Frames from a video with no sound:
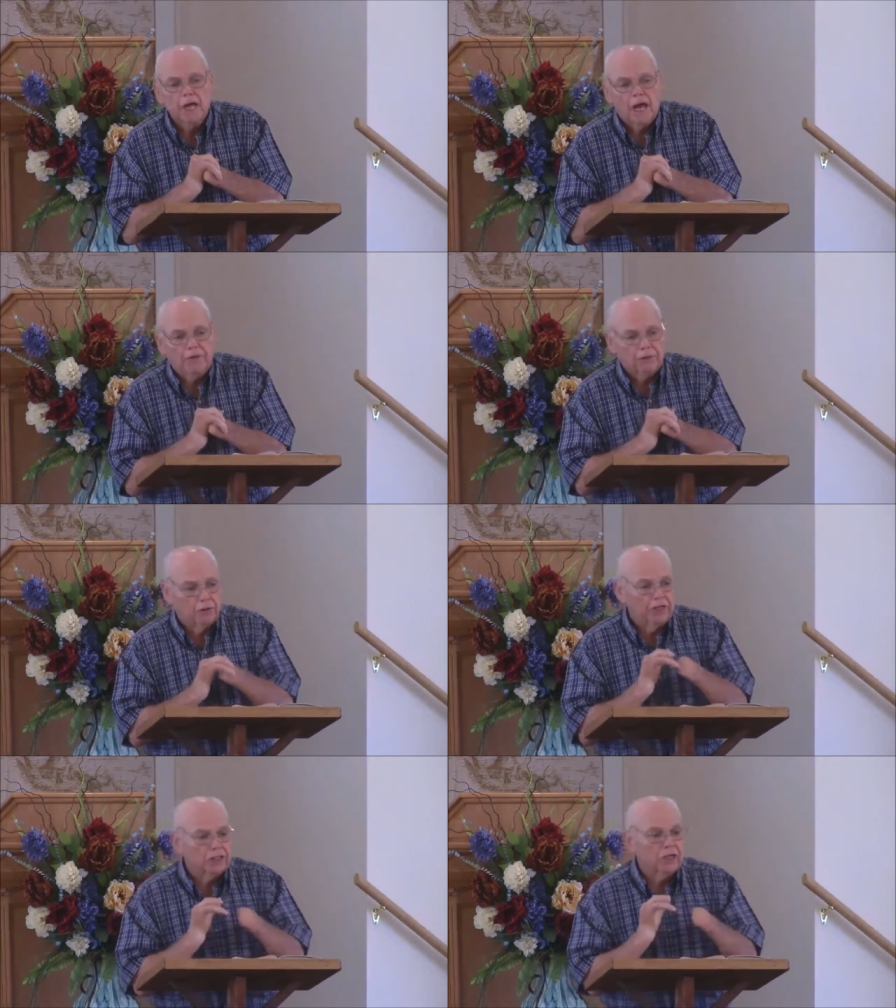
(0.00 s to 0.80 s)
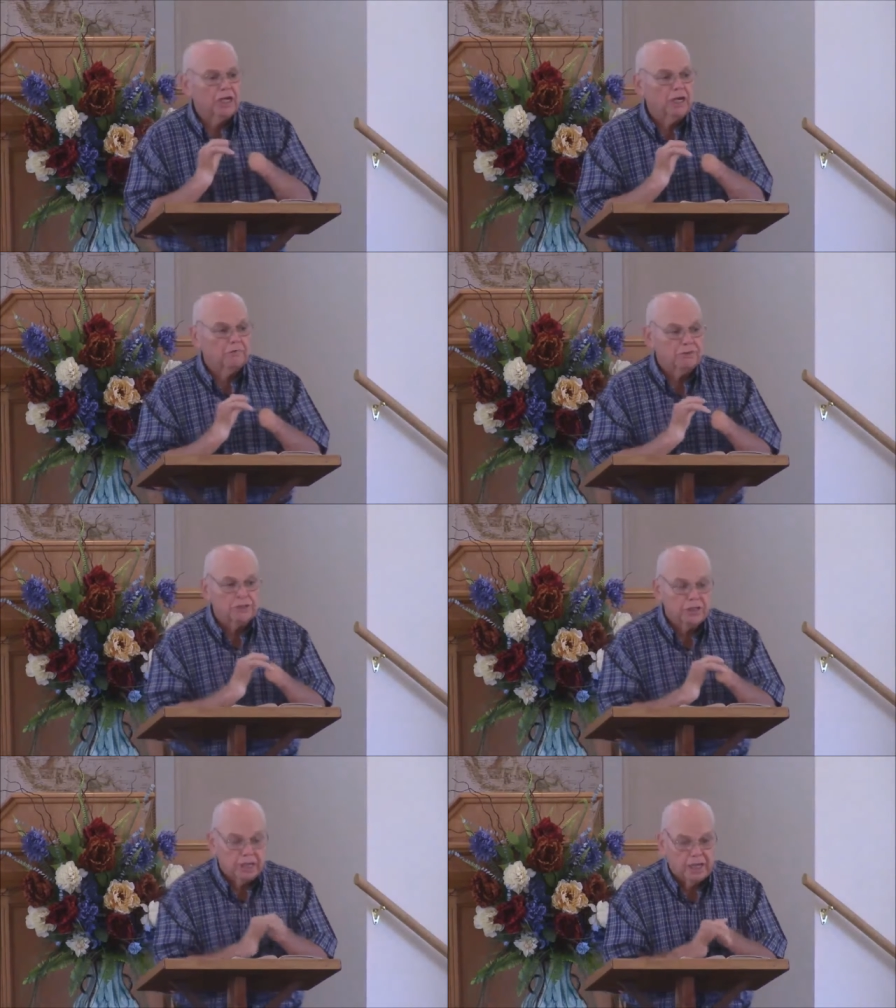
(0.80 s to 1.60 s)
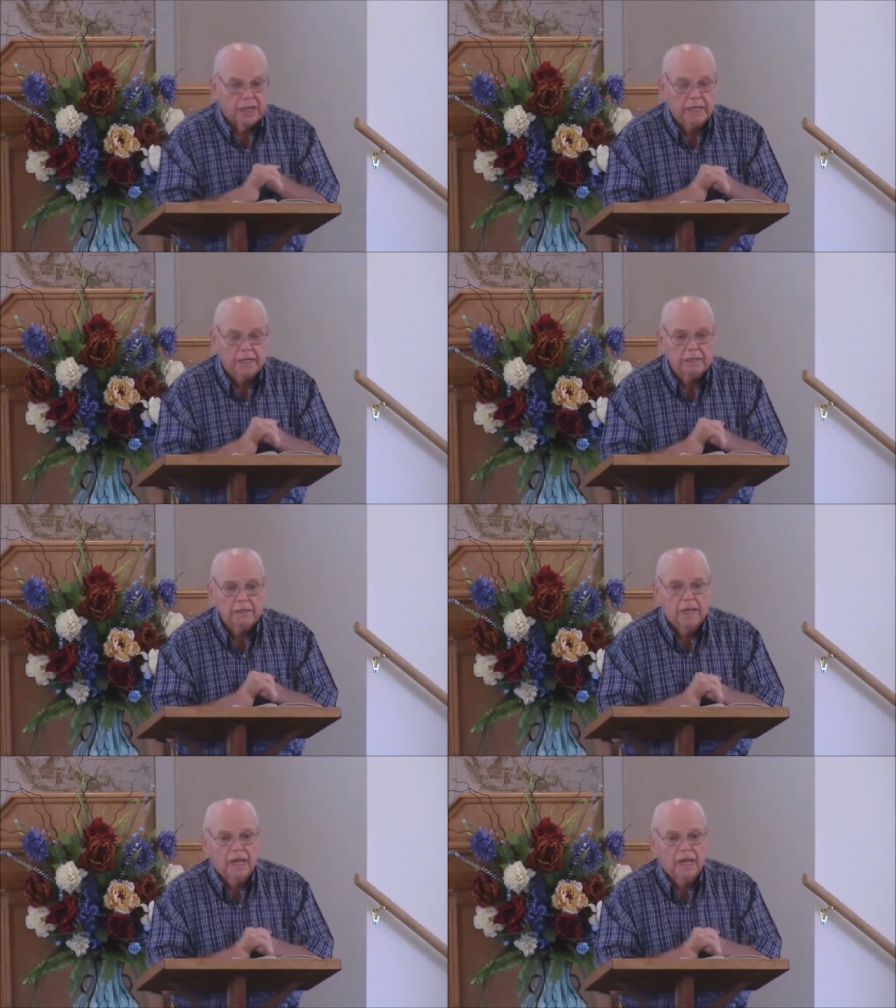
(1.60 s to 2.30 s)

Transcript: and there is a heaven to gain,